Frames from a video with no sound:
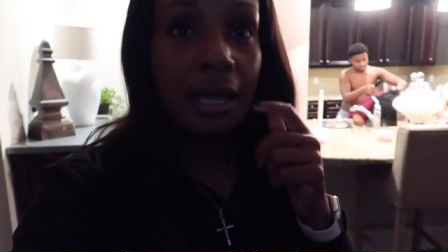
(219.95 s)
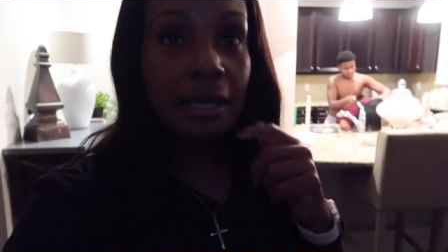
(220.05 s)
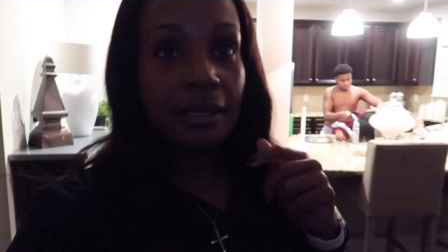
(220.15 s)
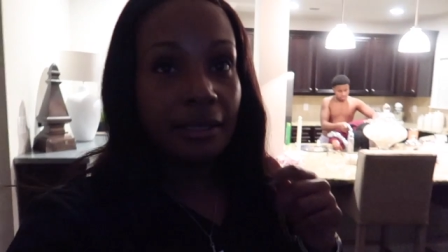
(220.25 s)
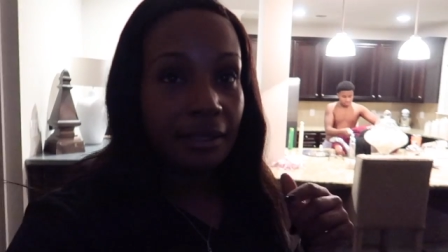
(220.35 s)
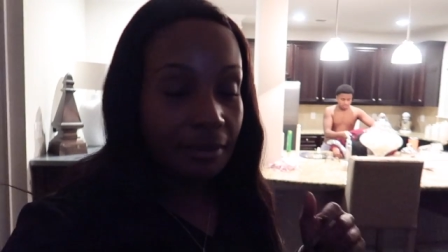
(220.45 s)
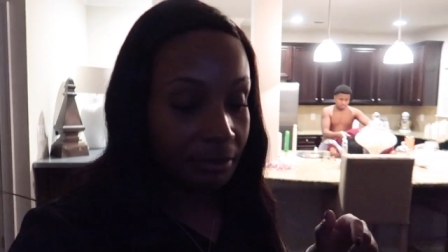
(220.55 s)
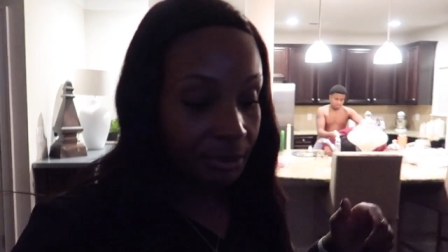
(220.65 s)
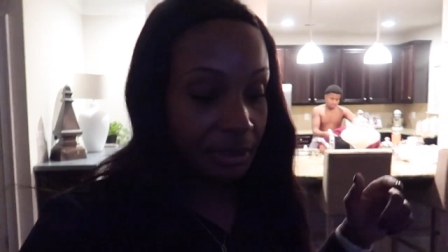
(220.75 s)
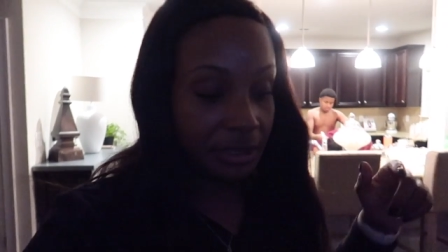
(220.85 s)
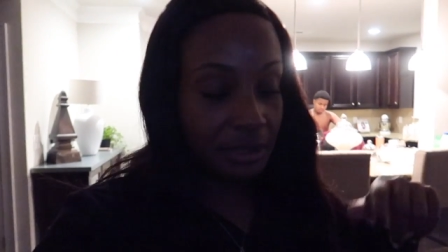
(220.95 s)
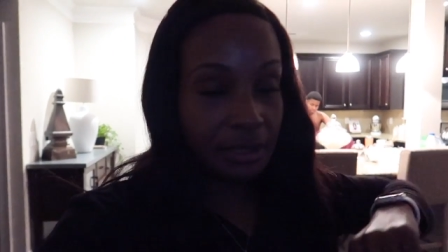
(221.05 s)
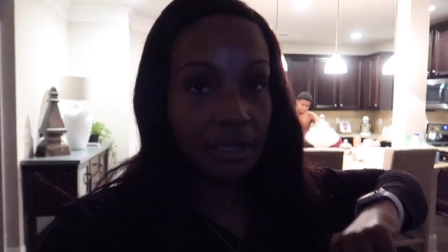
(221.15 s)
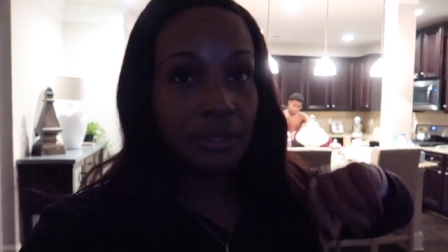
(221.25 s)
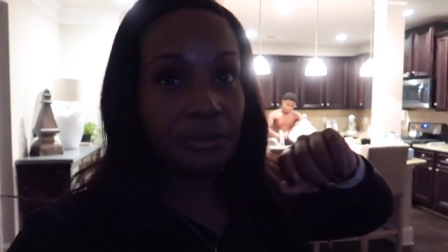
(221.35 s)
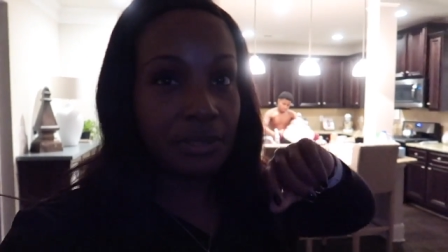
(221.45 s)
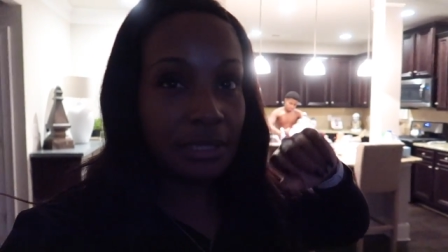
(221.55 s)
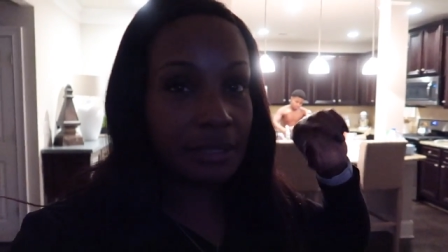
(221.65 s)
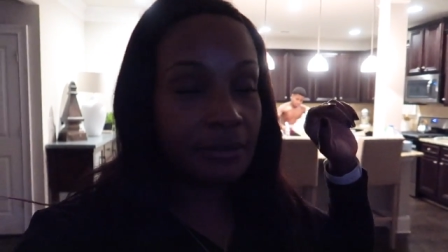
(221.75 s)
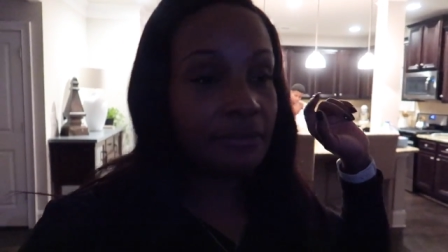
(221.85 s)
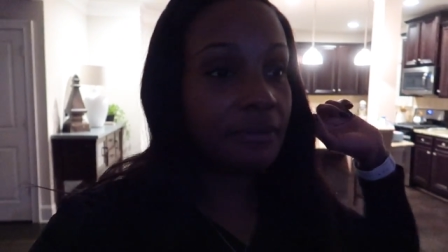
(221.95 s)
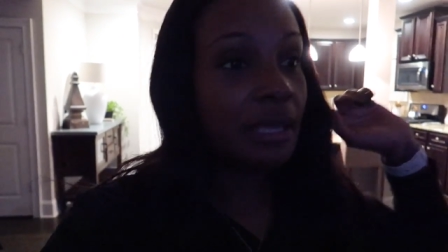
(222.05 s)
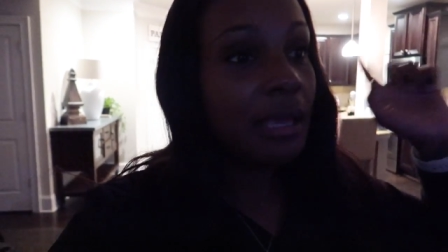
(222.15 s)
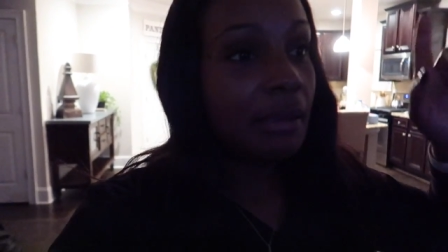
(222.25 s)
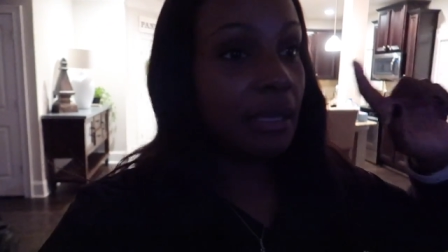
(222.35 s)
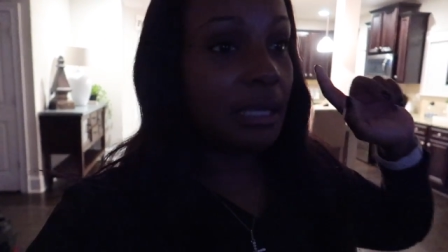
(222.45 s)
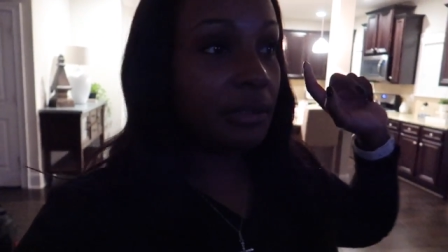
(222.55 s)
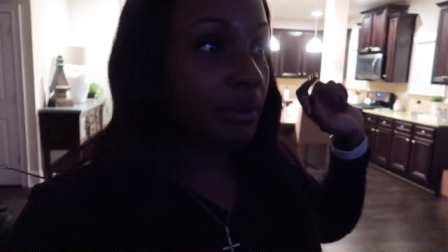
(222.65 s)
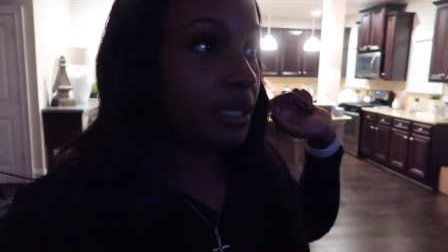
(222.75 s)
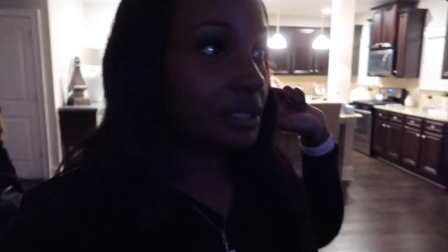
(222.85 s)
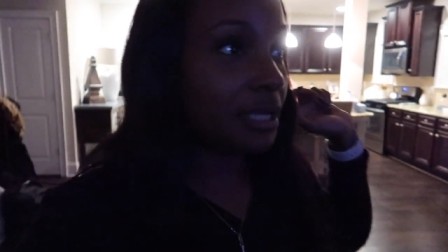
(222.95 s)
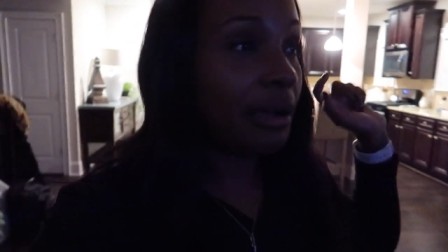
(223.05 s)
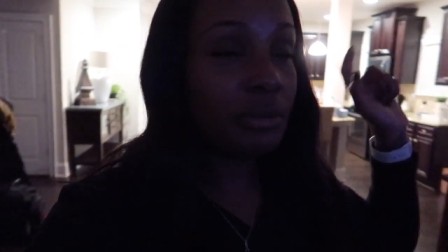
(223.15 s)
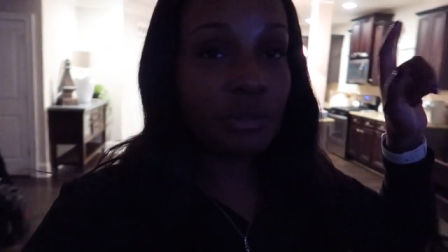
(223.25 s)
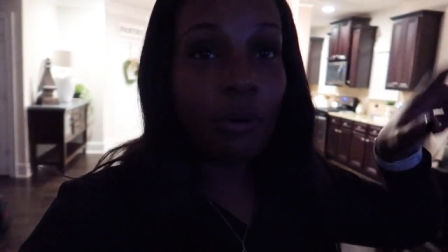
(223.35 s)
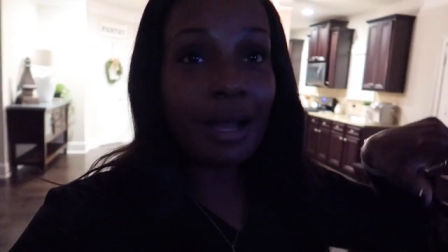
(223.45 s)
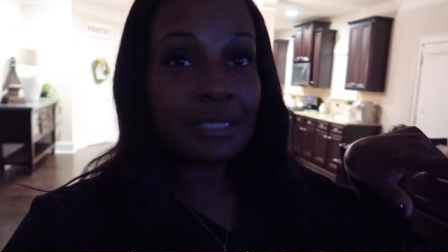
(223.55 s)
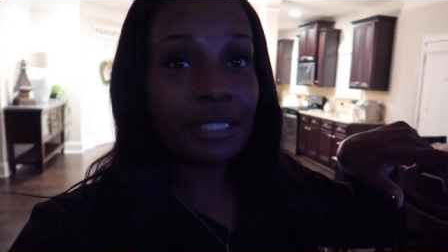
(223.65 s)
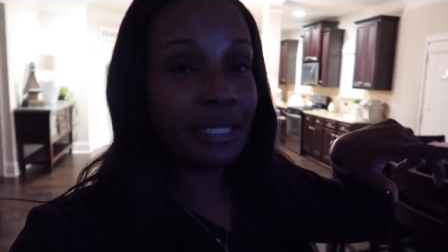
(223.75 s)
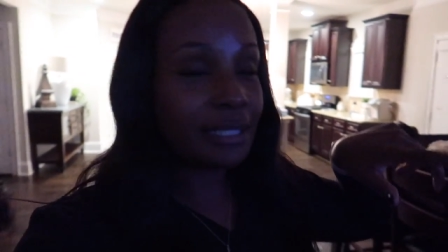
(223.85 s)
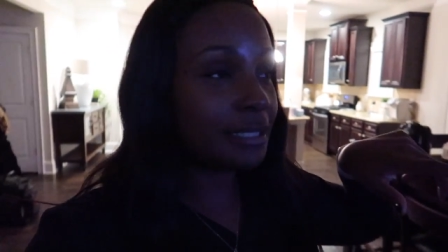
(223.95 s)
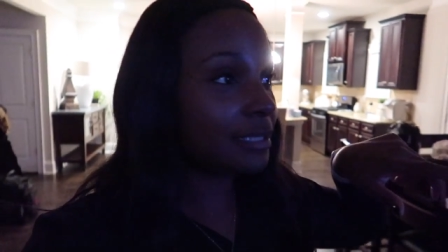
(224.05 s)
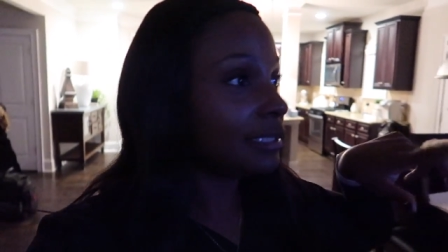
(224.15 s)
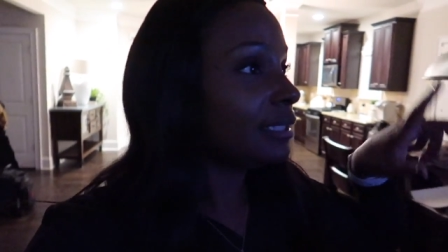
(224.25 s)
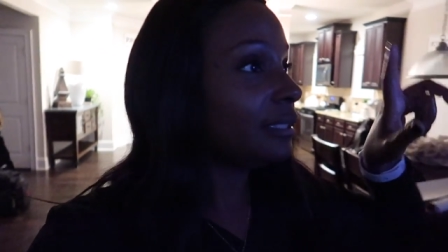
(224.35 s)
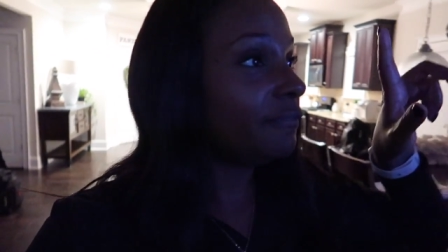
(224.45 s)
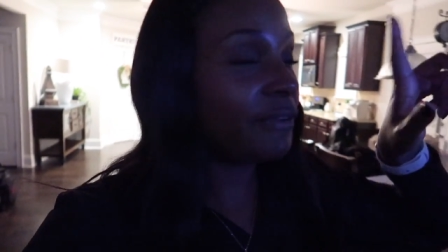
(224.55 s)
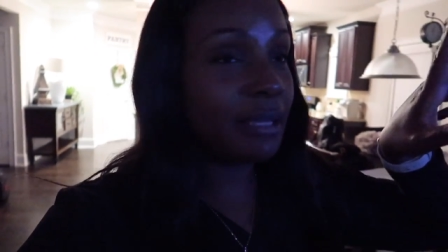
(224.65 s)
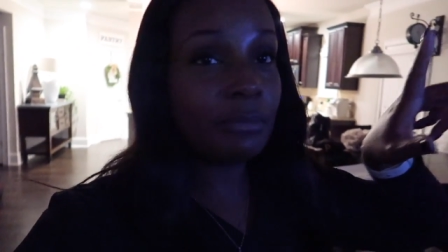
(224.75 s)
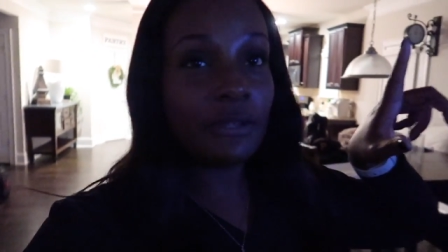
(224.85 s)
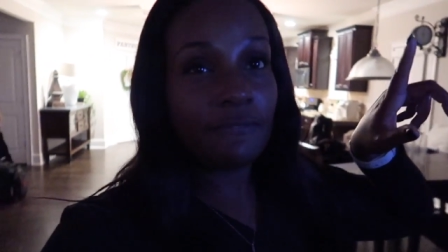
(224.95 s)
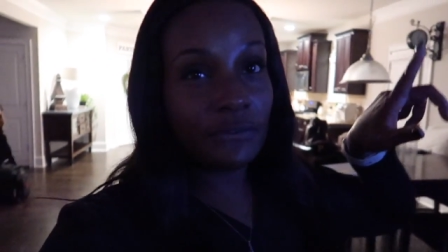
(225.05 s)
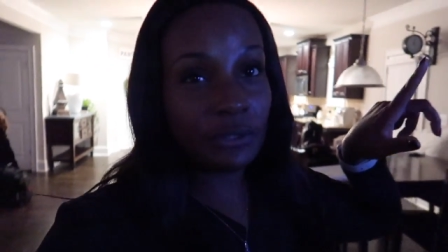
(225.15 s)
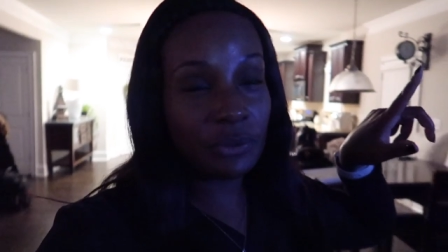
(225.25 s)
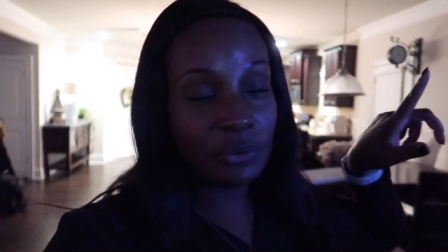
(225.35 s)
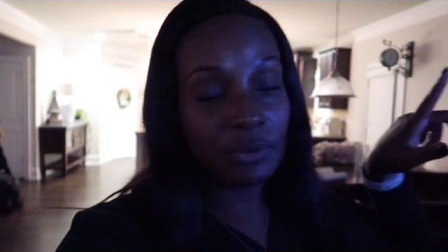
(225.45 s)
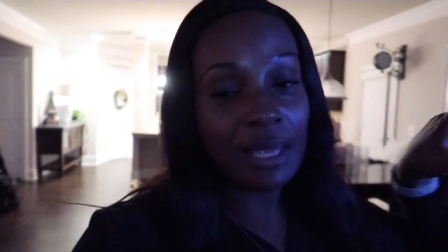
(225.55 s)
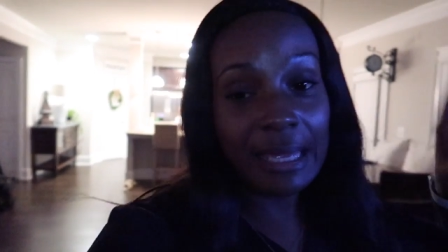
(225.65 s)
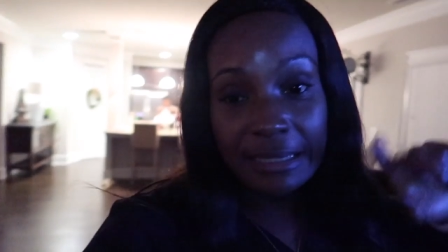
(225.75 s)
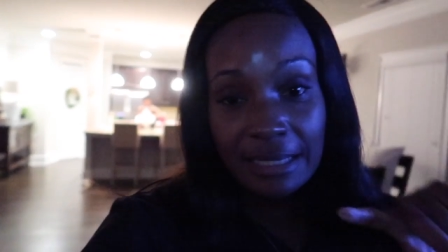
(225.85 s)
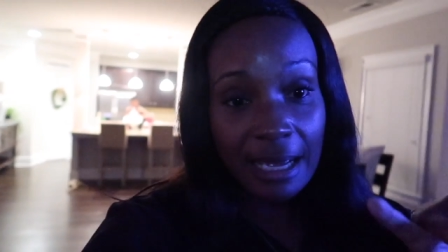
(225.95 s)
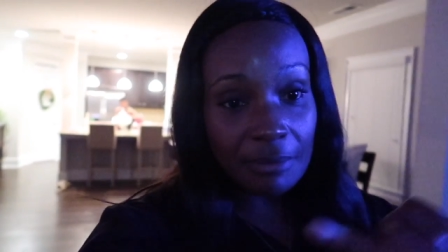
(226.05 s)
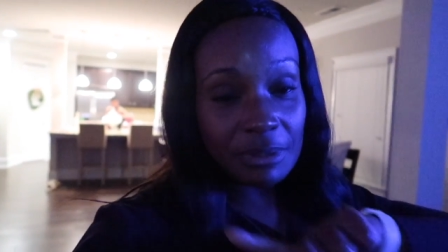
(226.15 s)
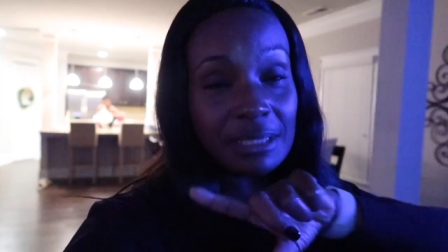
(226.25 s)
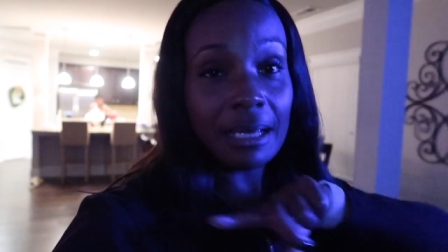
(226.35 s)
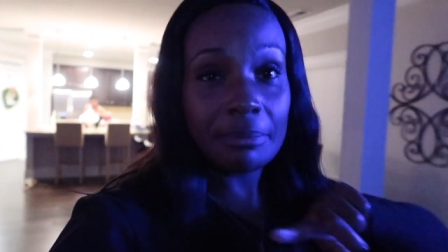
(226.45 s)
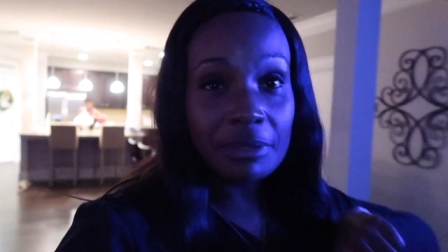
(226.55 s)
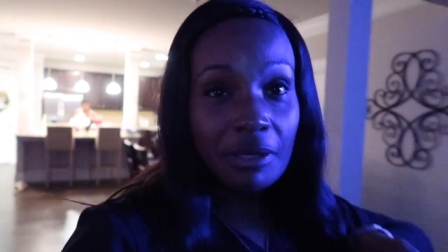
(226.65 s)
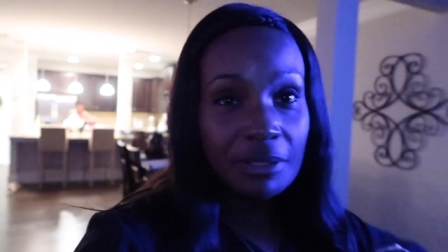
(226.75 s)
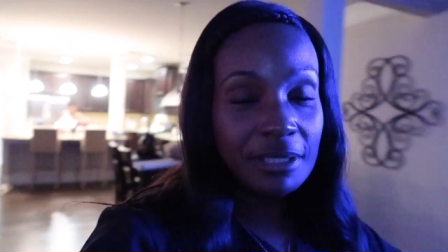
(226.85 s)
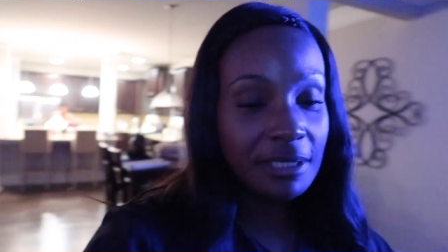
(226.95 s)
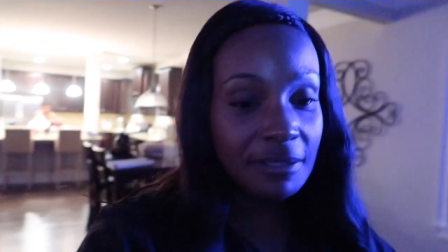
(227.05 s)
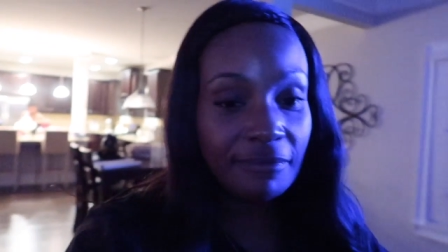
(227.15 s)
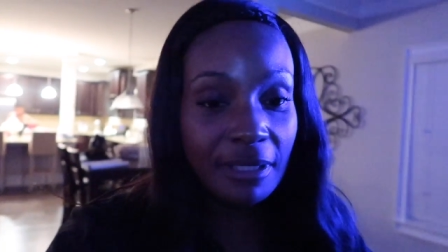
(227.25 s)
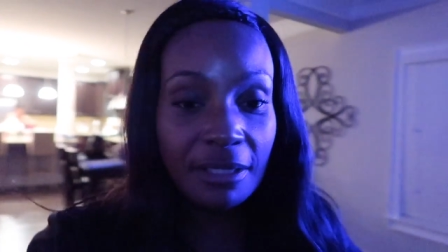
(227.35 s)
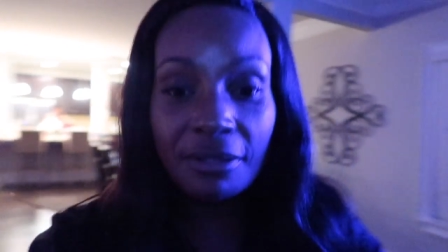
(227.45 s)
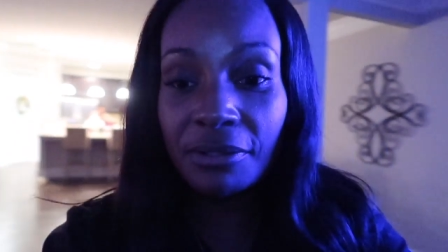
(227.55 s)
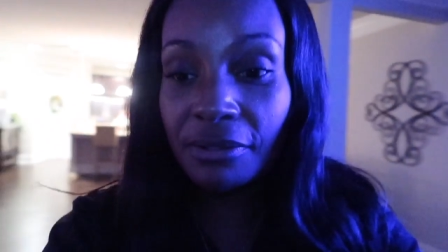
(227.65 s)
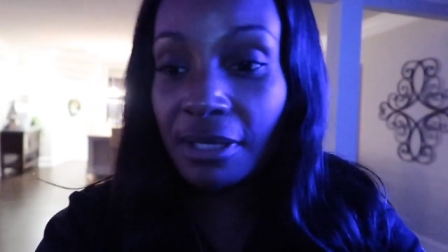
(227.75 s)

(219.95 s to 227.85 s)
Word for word: I um, put on a long sleeve. Anyways, I was watching Family Feud as I was uploading this video, you